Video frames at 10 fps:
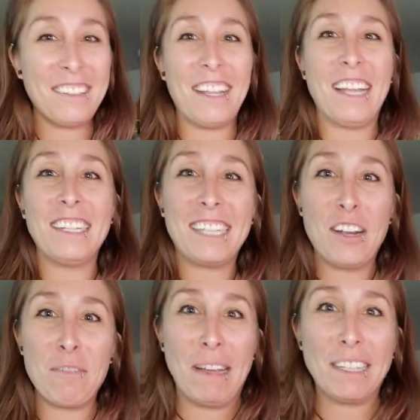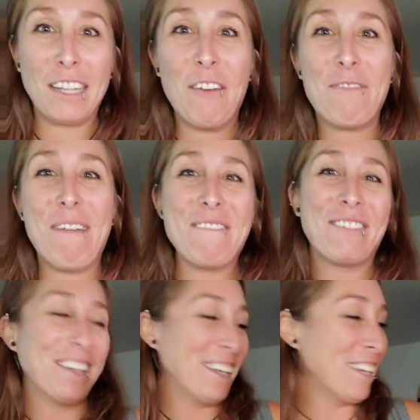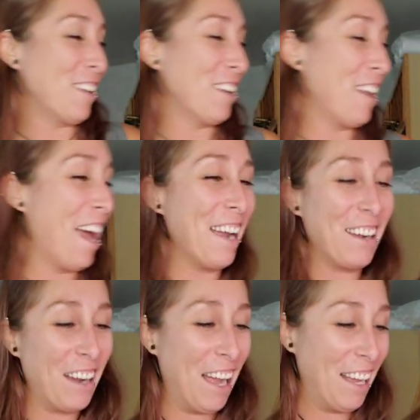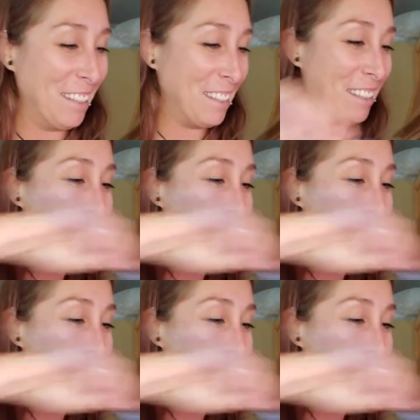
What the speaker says: I scared myself by putting it on higher, guys.